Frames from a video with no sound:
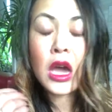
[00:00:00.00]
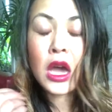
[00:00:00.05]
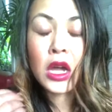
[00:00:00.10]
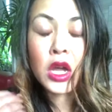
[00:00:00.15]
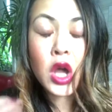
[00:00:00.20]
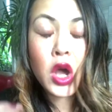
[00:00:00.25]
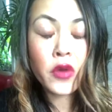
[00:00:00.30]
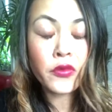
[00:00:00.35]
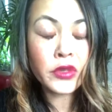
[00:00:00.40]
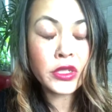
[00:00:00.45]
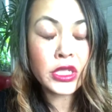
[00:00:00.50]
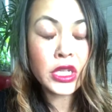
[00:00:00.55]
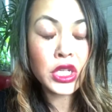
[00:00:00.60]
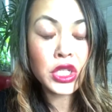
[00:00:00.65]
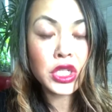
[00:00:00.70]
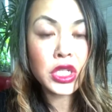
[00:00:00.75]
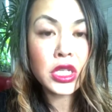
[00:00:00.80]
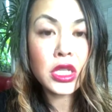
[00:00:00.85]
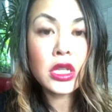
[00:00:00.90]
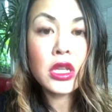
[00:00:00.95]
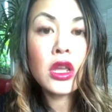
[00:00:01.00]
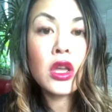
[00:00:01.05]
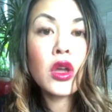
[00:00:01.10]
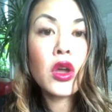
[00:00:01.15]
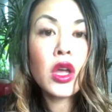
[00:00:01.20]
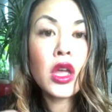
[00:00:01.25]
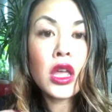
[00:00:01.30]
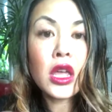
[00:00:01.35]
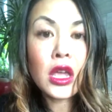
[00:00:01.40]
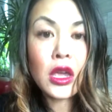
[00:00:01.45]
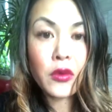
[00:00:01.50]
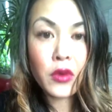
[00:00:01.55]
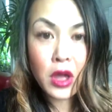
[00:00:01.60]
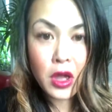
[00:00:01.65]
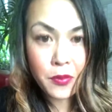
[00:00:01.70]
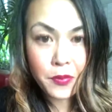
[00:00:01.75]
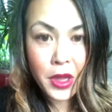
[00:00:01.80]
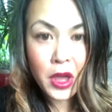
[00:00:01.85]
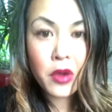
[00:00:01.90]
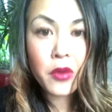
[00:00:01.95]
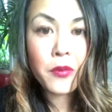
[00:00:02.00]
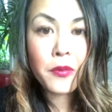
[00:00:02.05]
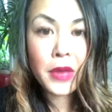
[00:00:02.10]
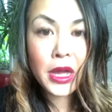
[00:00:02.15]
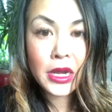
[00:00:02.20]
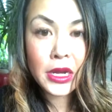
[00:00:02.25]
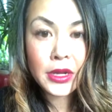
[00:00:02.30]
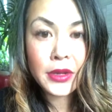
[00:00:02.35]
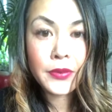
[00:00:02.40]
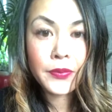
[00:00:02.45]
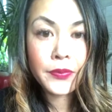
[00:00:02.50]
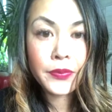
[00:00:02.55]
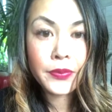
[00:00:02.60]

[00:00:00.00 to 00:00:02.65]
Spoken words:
conversation about money.